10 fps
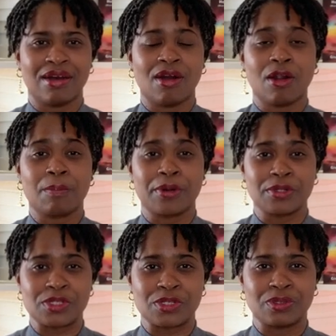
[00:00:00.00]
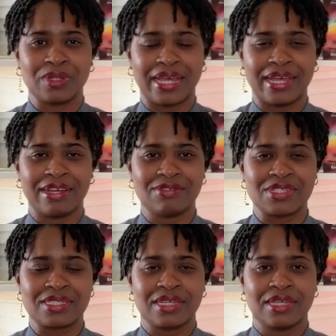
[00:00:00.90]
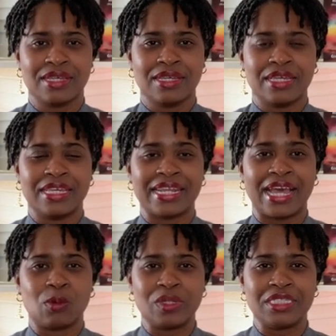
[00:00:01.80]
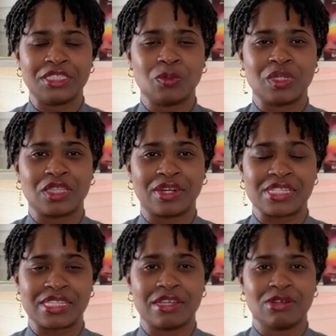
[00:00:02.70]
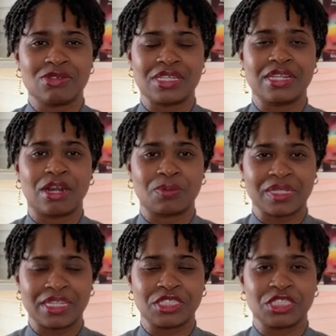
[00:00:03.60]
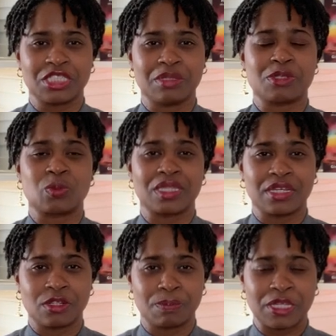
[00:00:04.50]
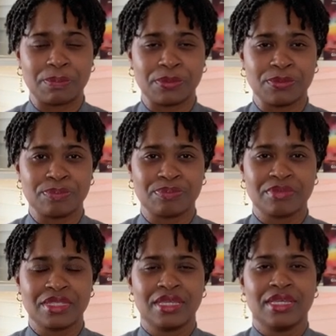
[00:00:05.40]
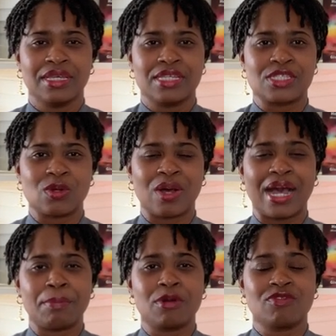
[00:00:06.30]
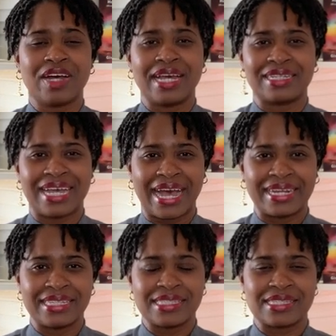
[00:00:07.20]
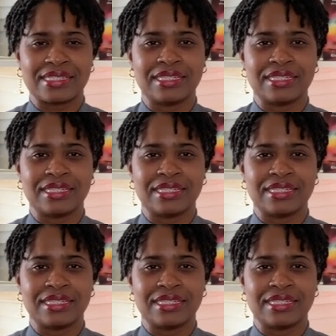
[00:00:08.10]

our personal lives and how we deal with ourselves in our relationships with other people. So I provide guidance,